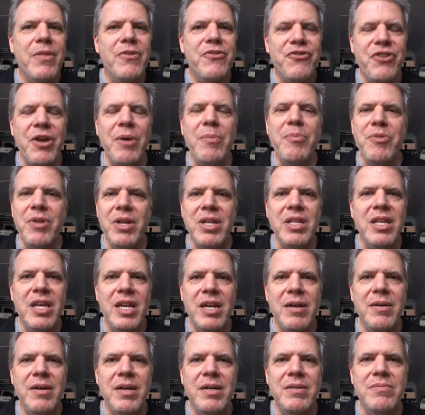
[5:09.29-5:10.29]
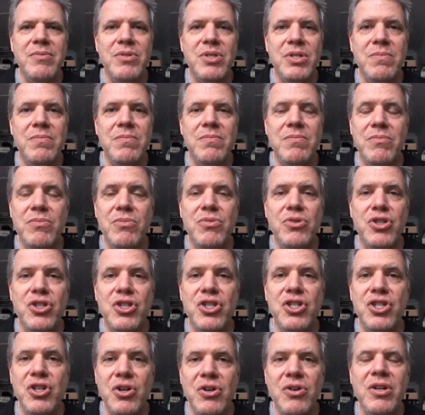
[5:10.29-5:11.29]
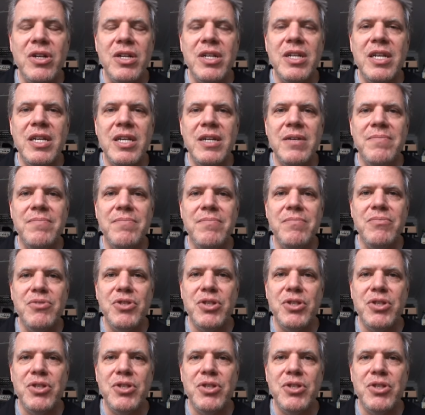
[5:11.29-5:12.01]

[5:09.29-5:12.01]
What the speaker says: something that certainly